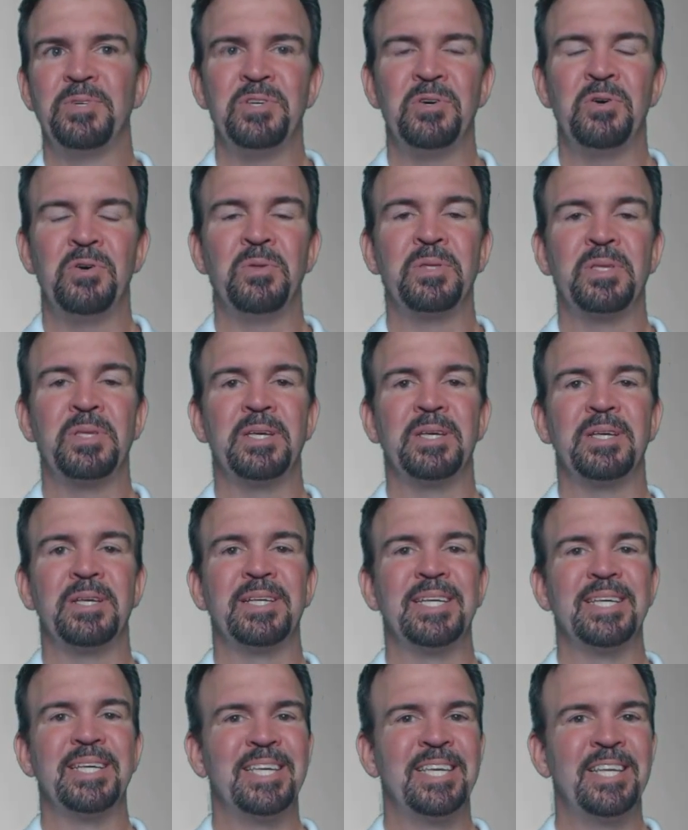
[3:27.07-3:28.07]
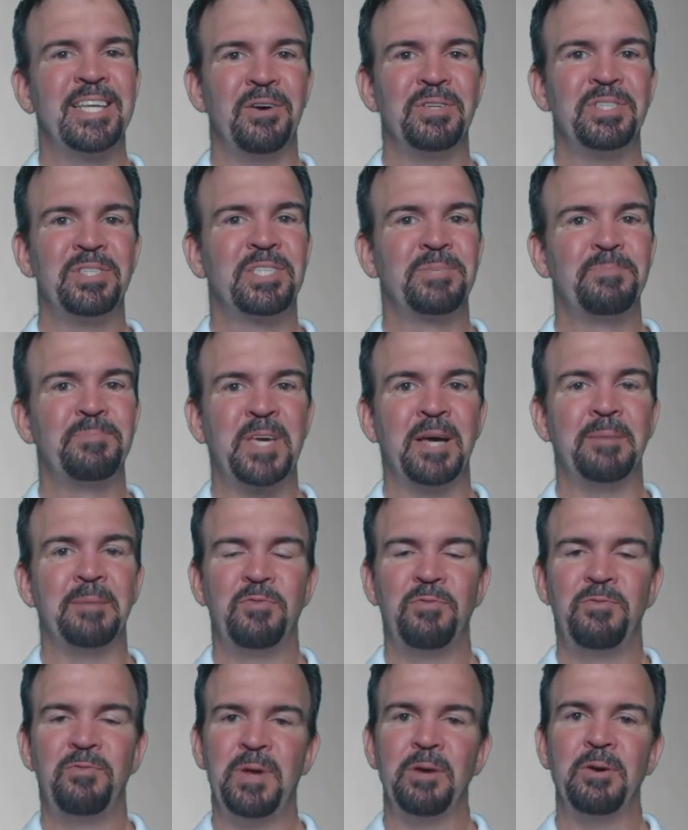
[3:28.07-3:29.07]
as a result, it
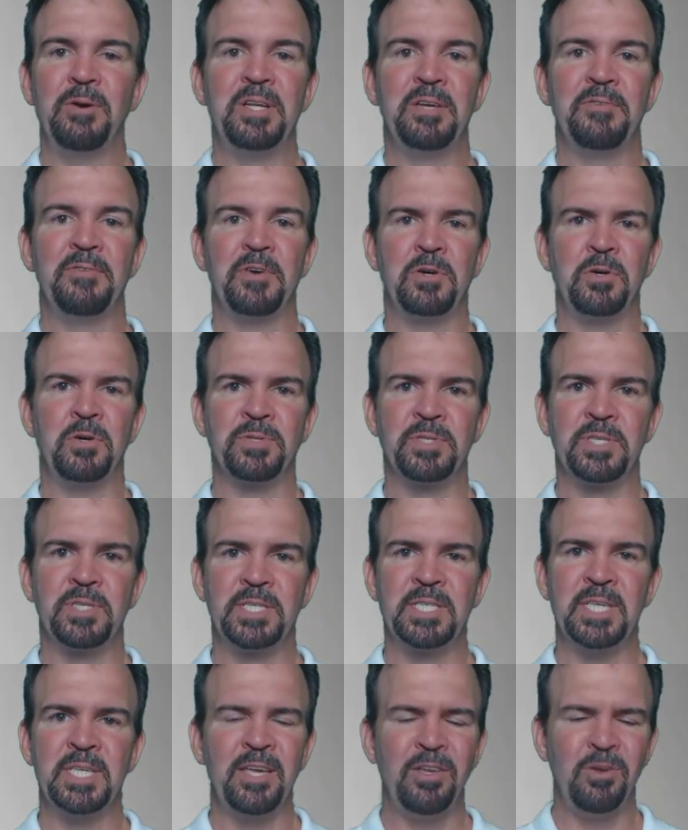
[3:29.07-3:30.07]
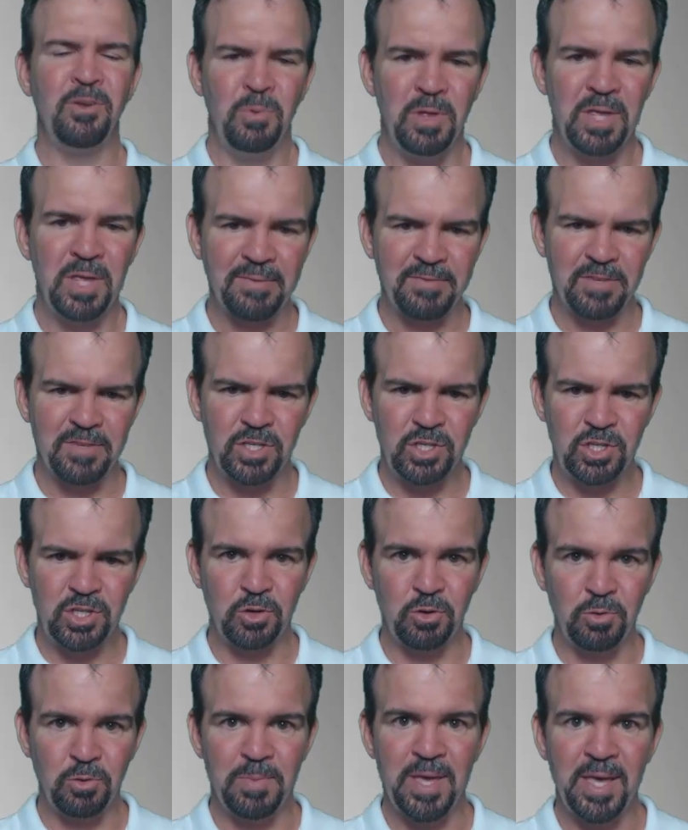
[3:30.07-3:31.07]
just becomes very difficult to see, and you really
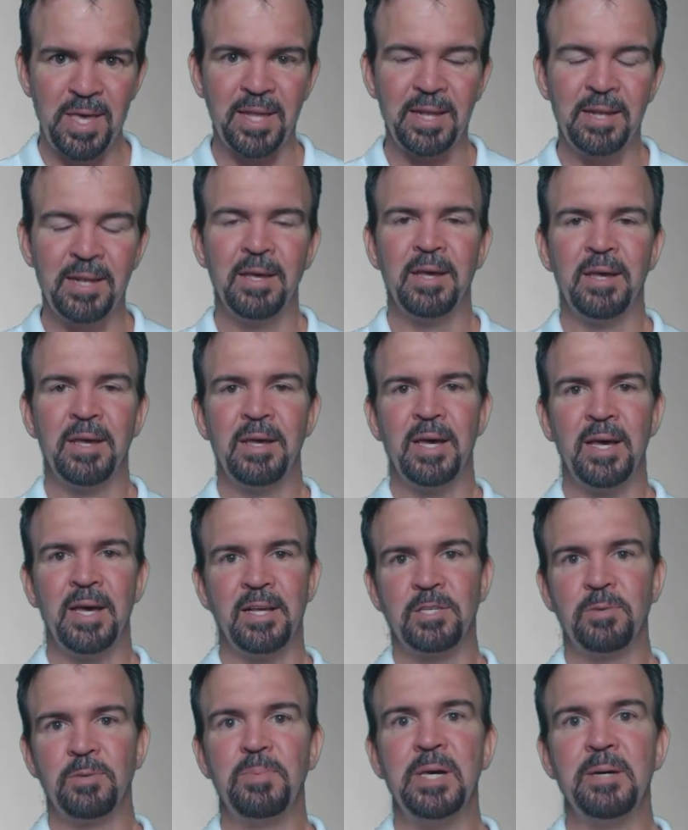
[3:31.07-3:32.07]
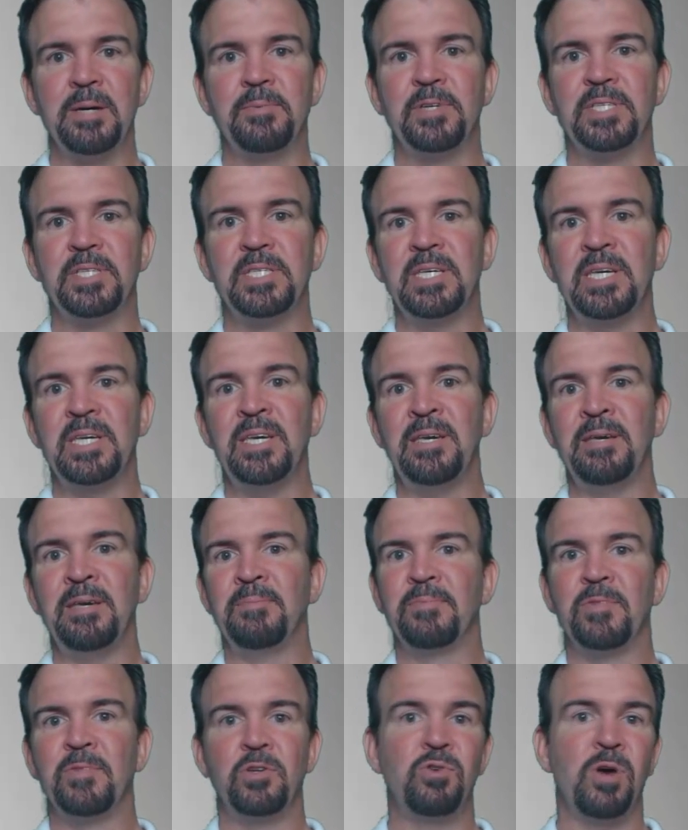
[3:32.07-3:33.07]
have to zoom in to be able to
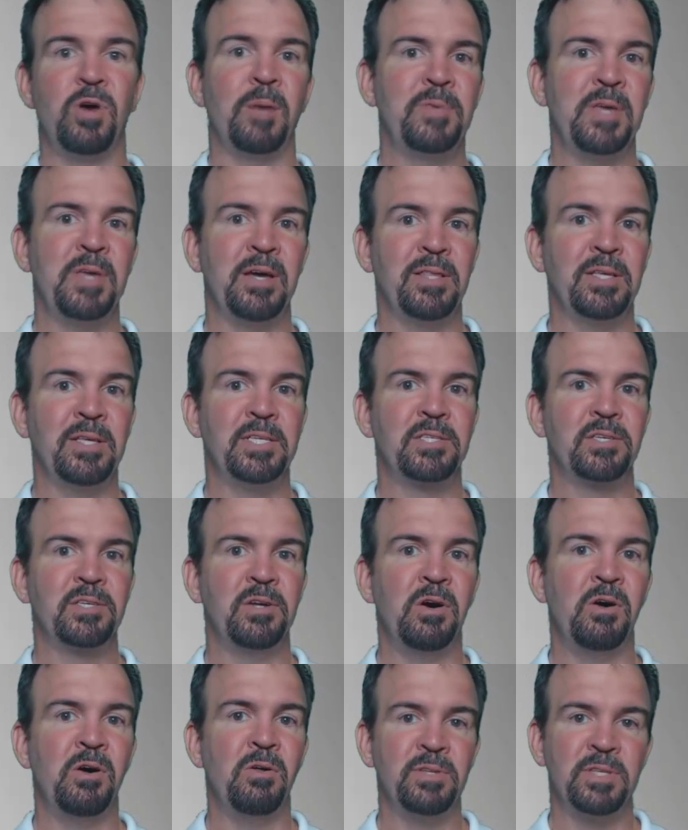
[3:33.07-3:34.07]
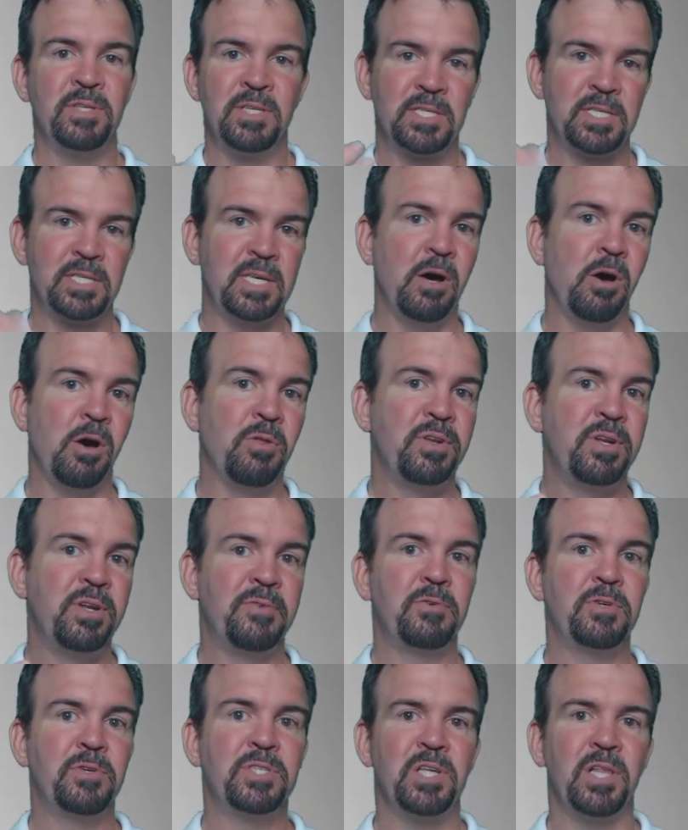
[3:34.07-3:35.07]
see the drop-down list at all and to
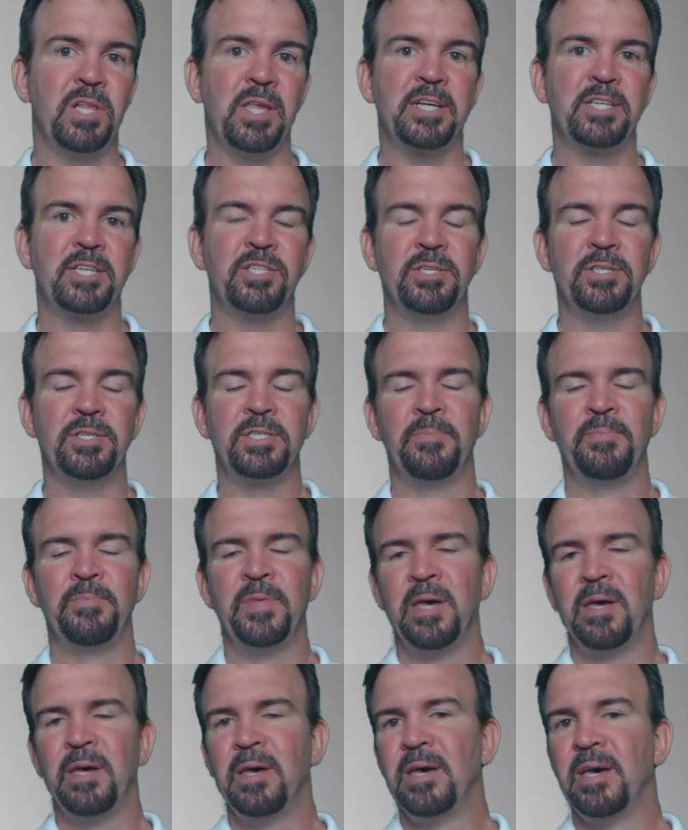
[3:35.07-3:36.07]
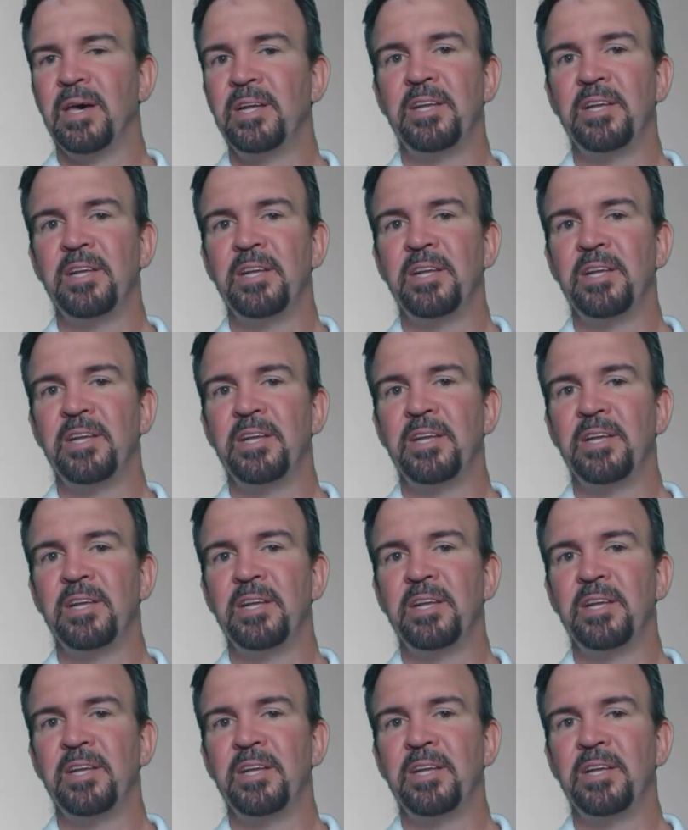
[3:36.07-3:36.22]
see all the different selections.